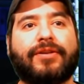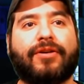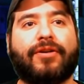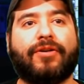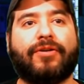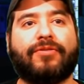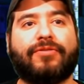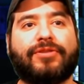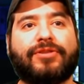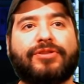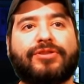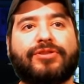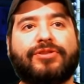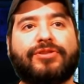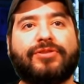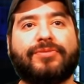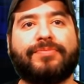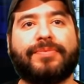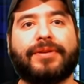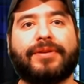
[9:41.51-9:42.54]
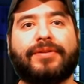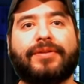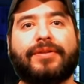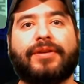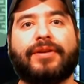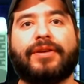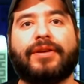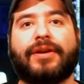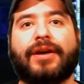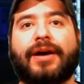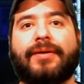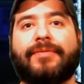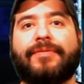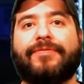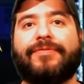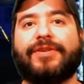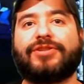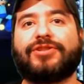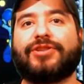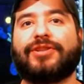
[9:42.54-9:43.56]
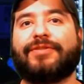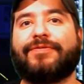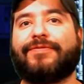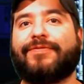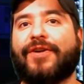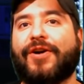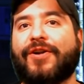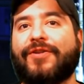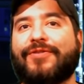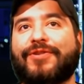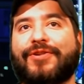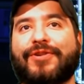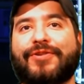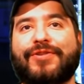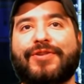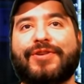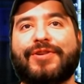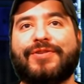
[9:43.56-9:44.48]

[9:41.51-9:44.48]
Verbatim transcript: Oh, he's stupid. I'm officially farther